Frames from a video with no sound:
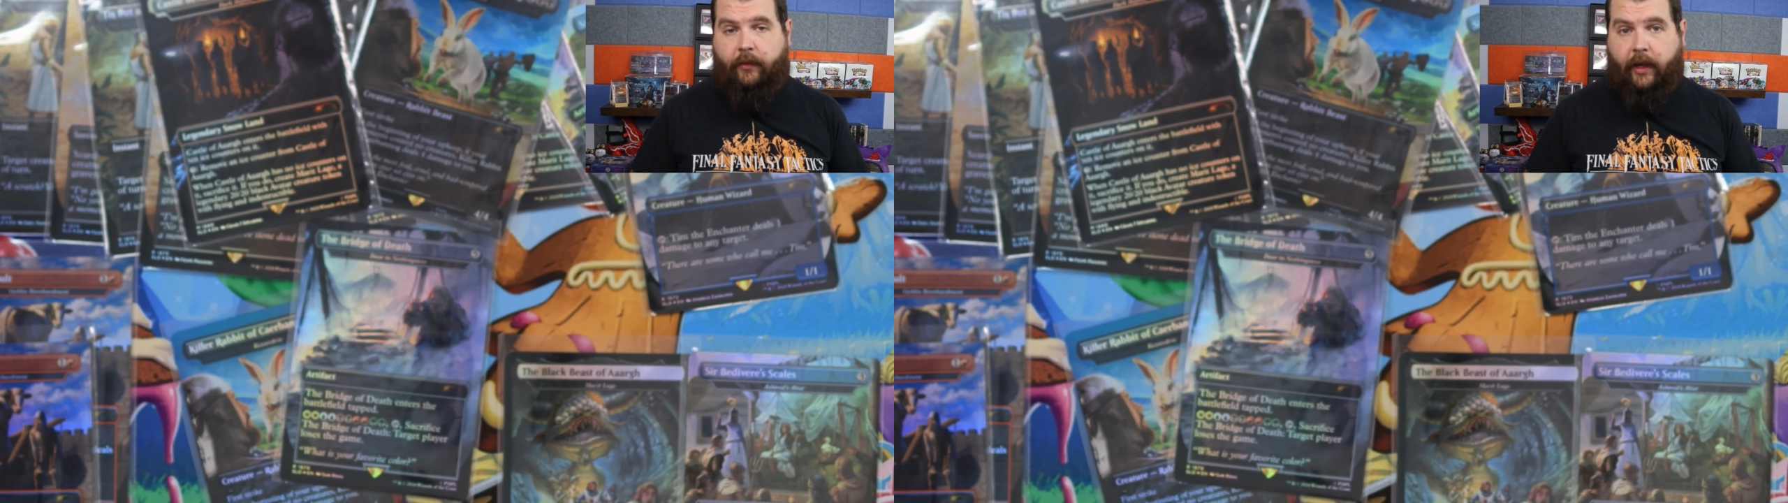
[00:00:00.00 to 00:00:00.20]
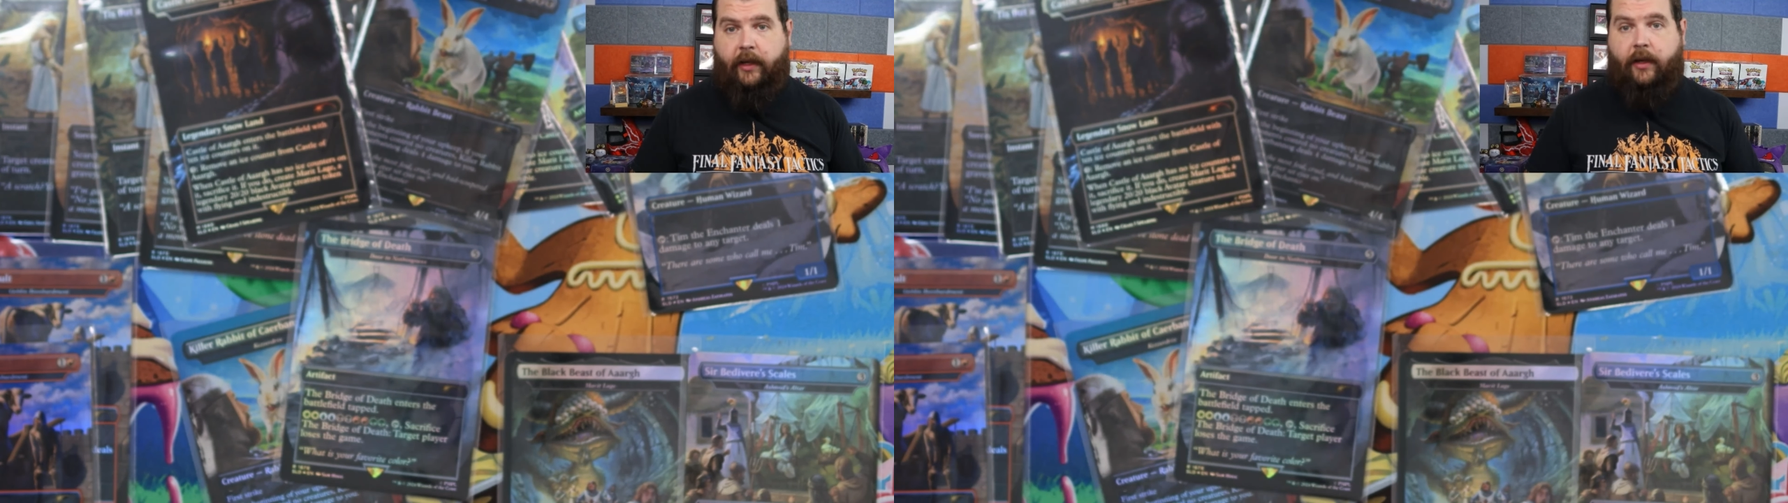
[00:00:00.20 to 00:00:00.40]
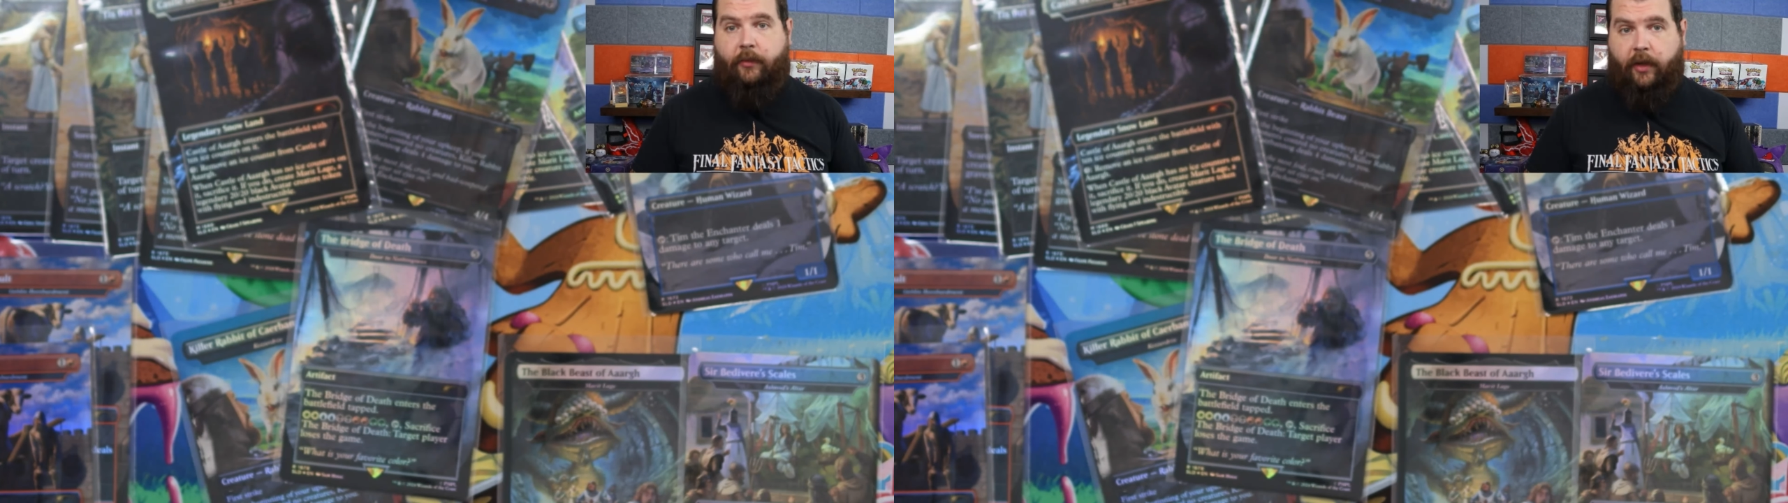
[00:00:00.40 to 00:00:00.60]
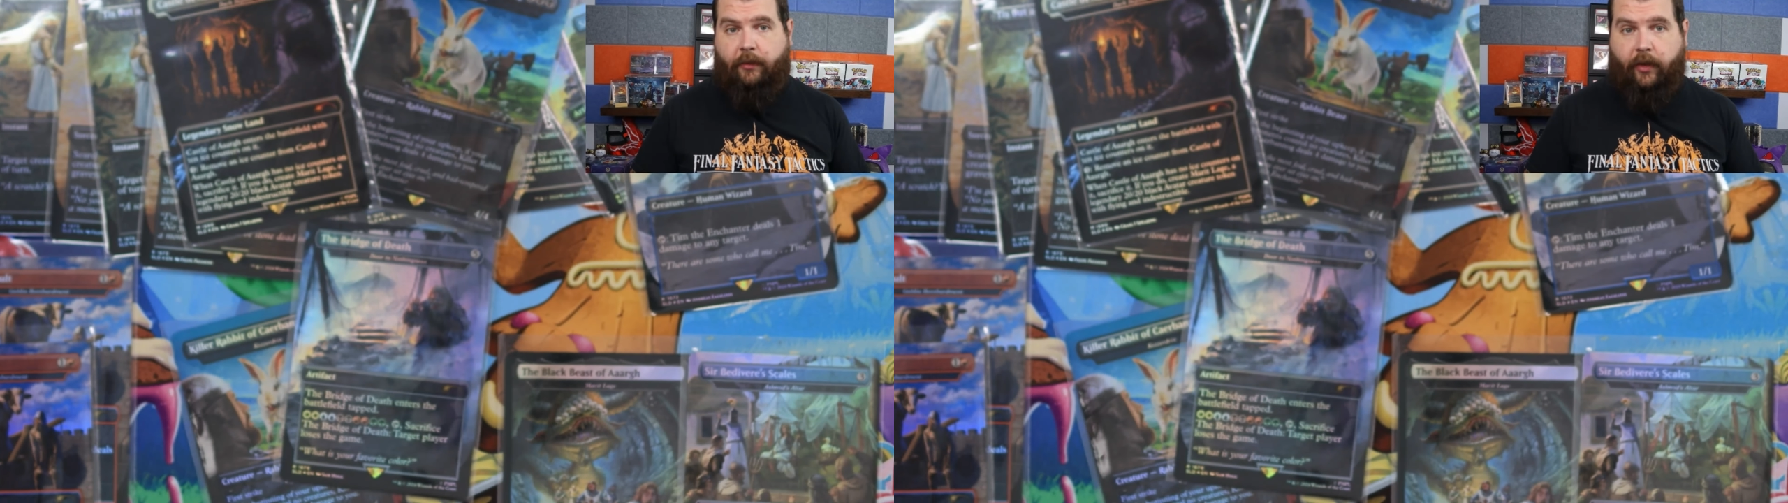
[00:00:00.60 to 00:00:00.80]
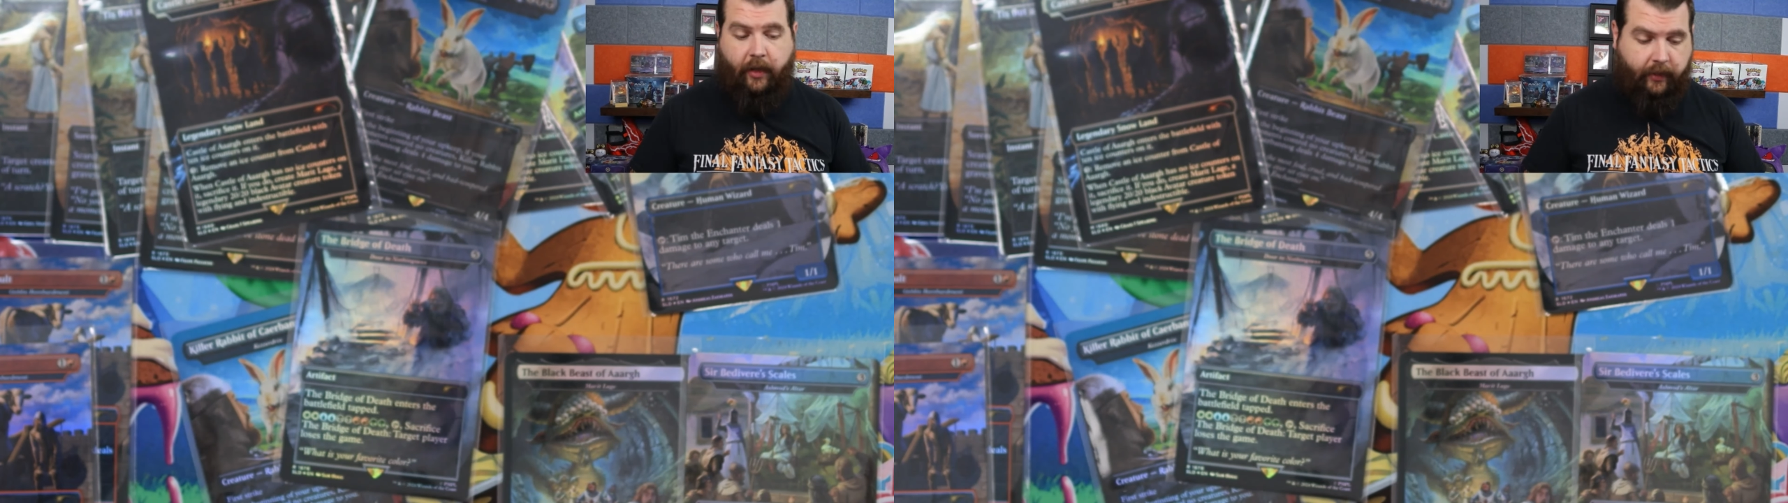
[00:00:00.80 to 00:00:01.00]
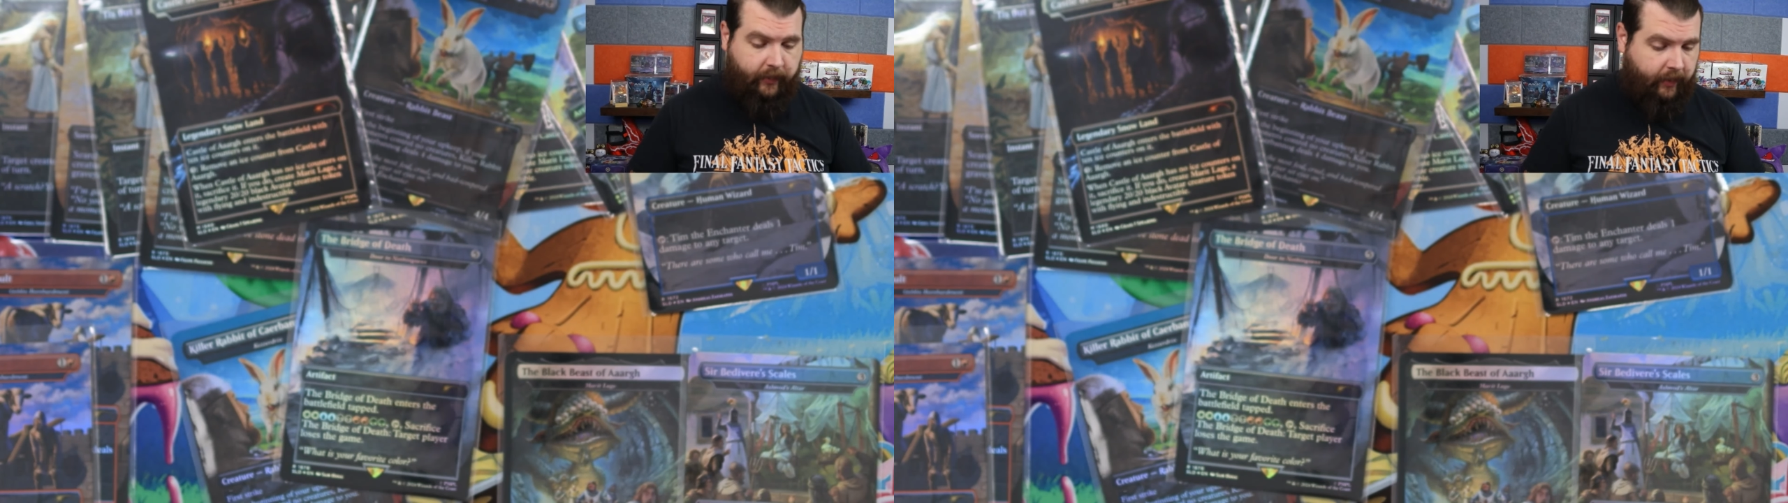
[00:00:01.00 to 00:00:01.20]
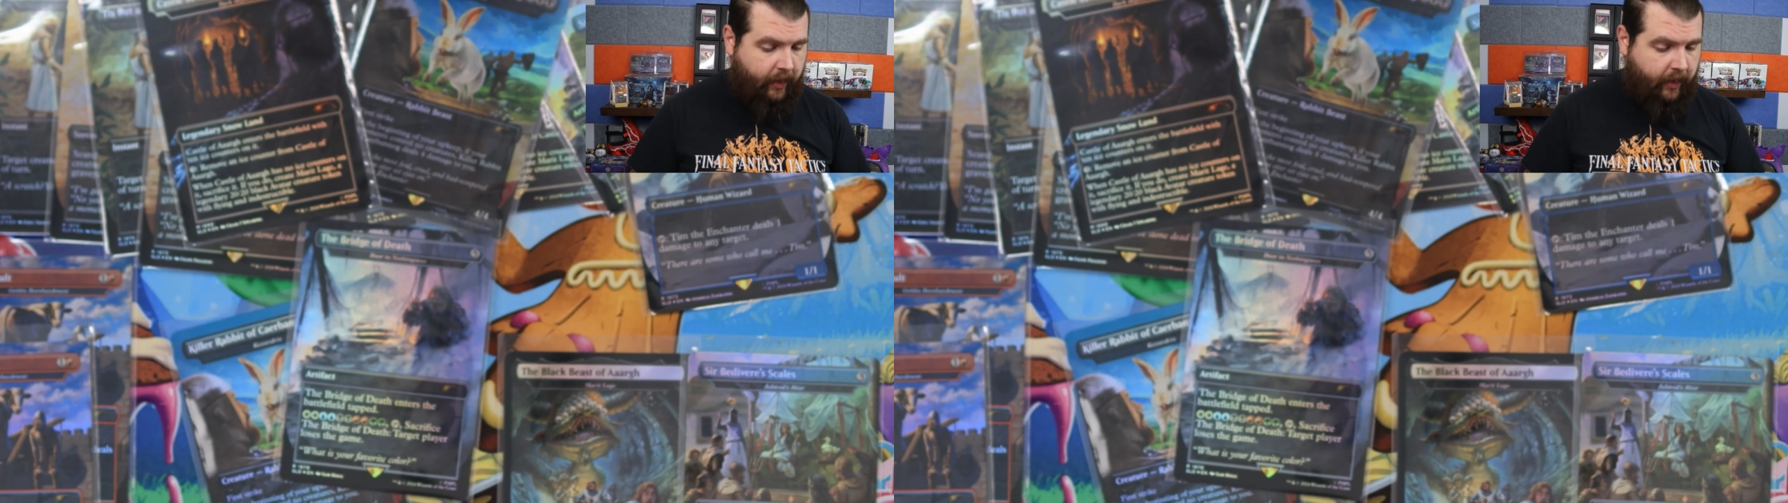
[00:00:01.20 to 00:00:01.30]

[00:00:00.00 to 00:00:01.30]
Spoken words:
Lightning promo cards.